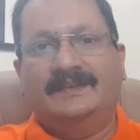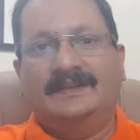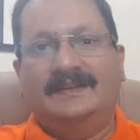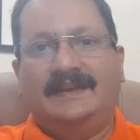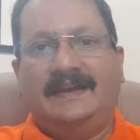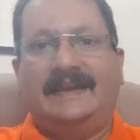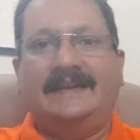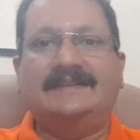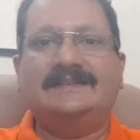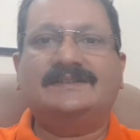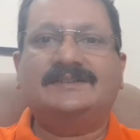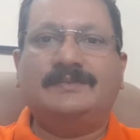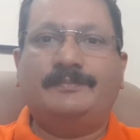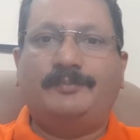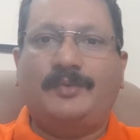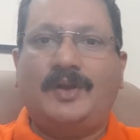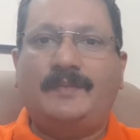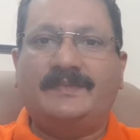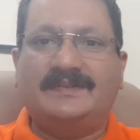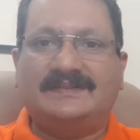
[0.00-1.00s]
Hence the
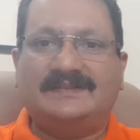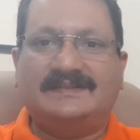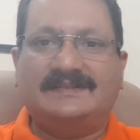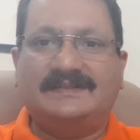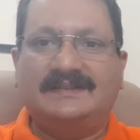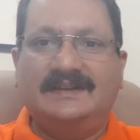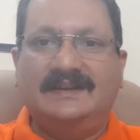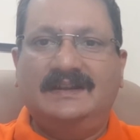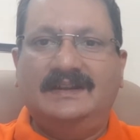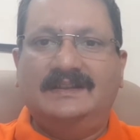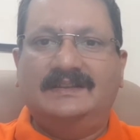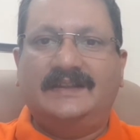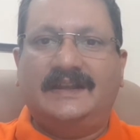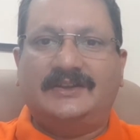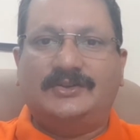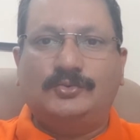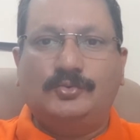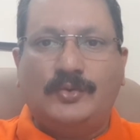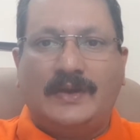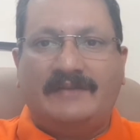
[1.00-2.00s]
promise
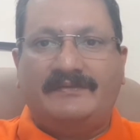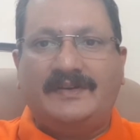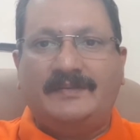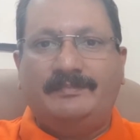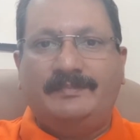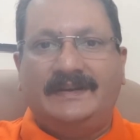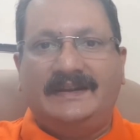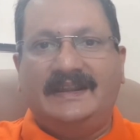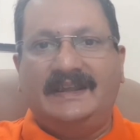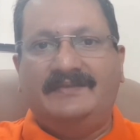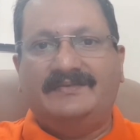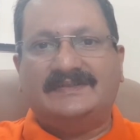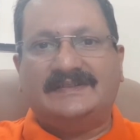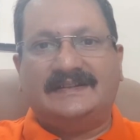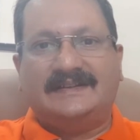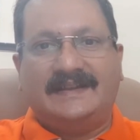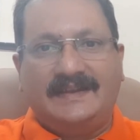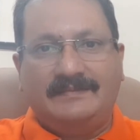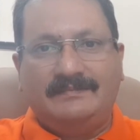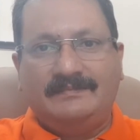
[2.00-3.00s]
that whoever believes
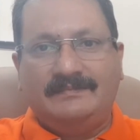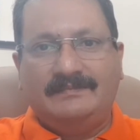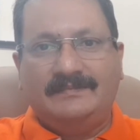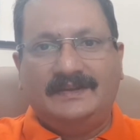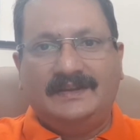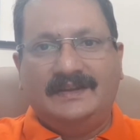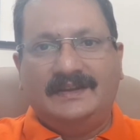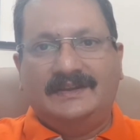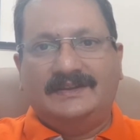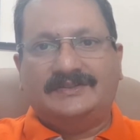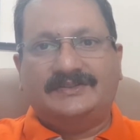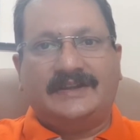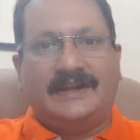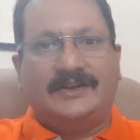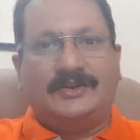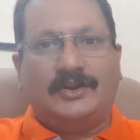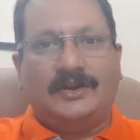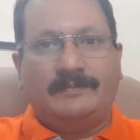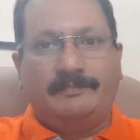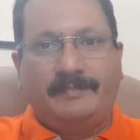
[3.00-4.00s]
in Him
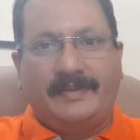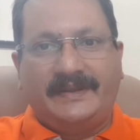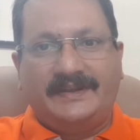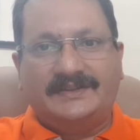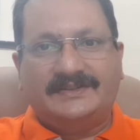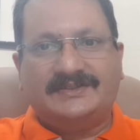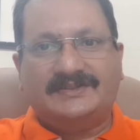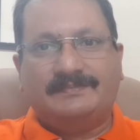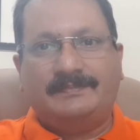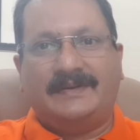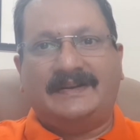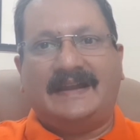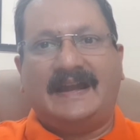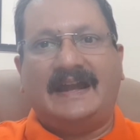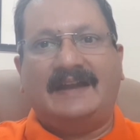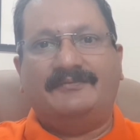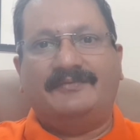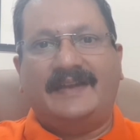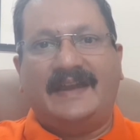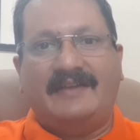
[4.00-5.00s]
shall not perish but
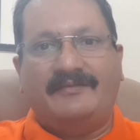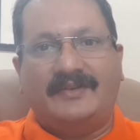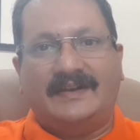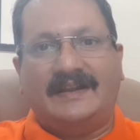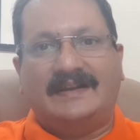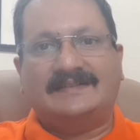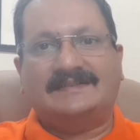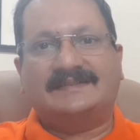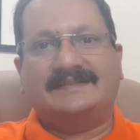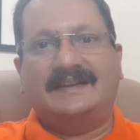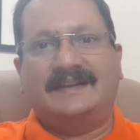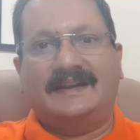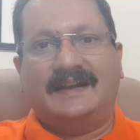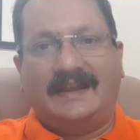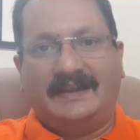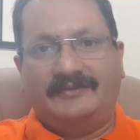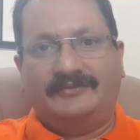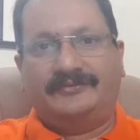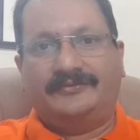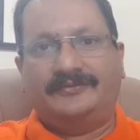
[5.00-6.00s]
have everlasting
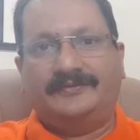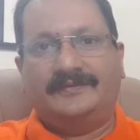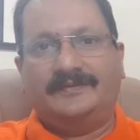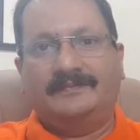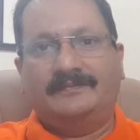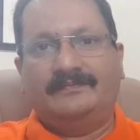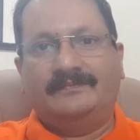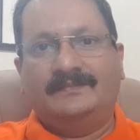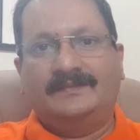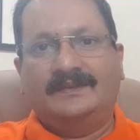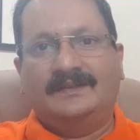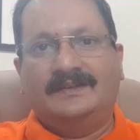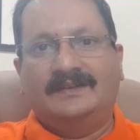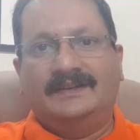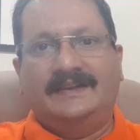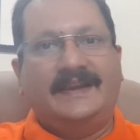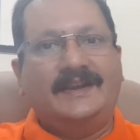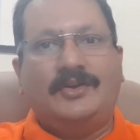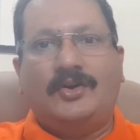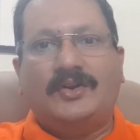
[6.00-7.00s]
life.
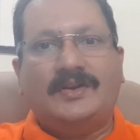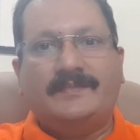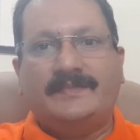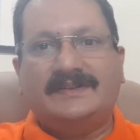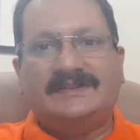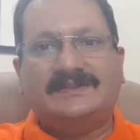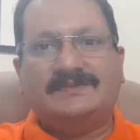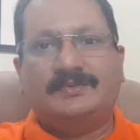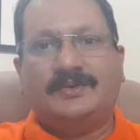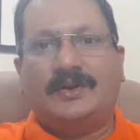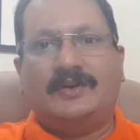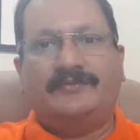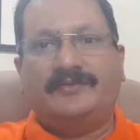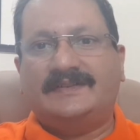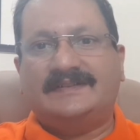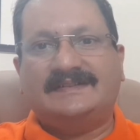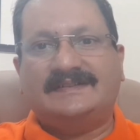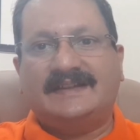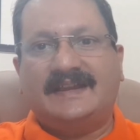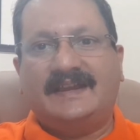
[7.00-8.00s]
Economists would
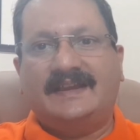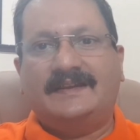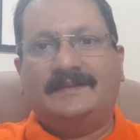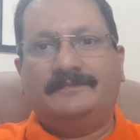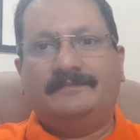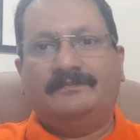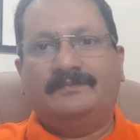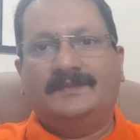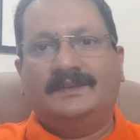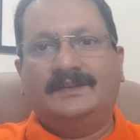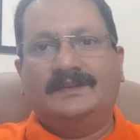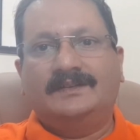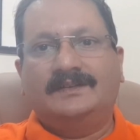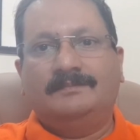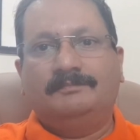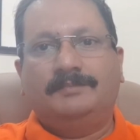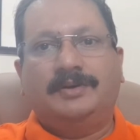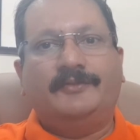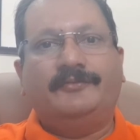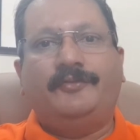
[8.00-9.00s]
often say,
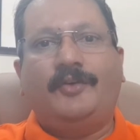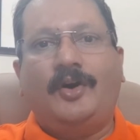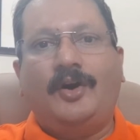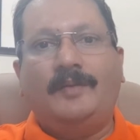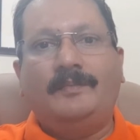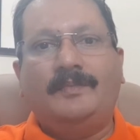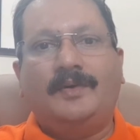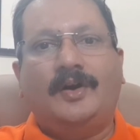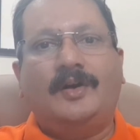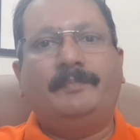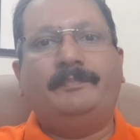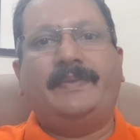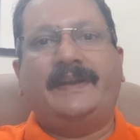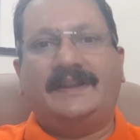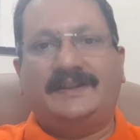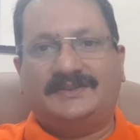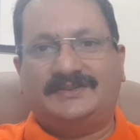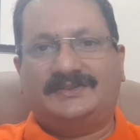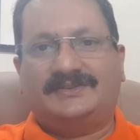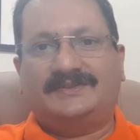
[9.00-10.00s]
perform or
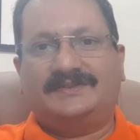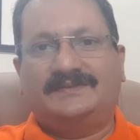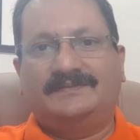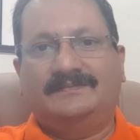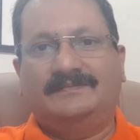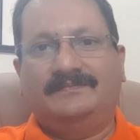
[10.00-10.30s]
perish.